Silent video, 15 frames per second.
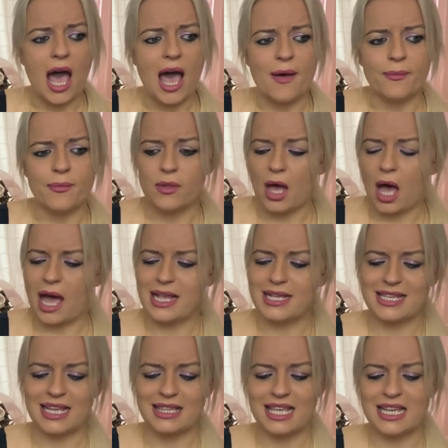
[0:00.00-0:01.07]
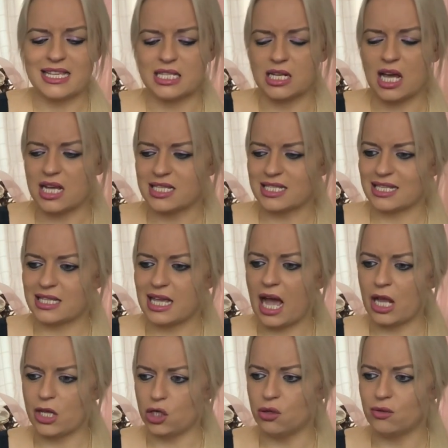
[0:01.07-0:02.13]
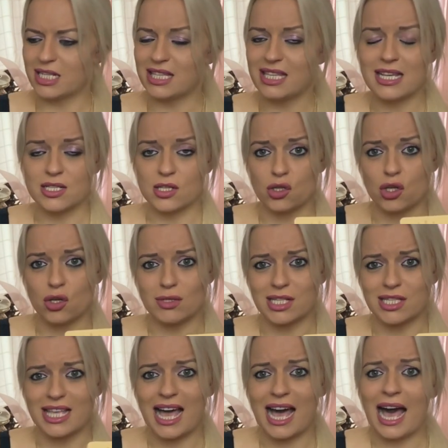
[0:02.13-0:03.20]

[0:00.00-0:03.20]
um, I said this and I said that, and you did this and you did